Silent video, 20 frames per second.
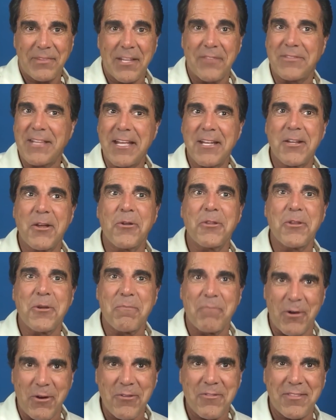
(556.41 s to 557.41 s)
If they know
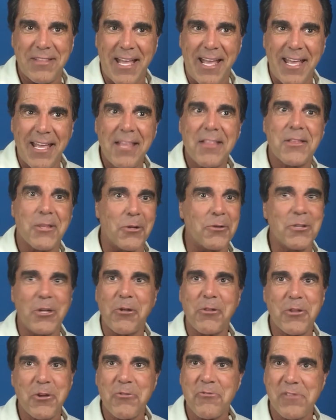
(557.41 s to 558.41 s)
their birthday, they'll
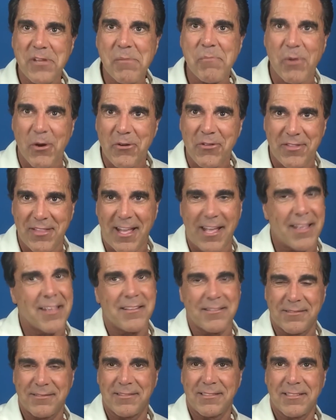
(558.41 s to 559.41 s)
know their rebirth day.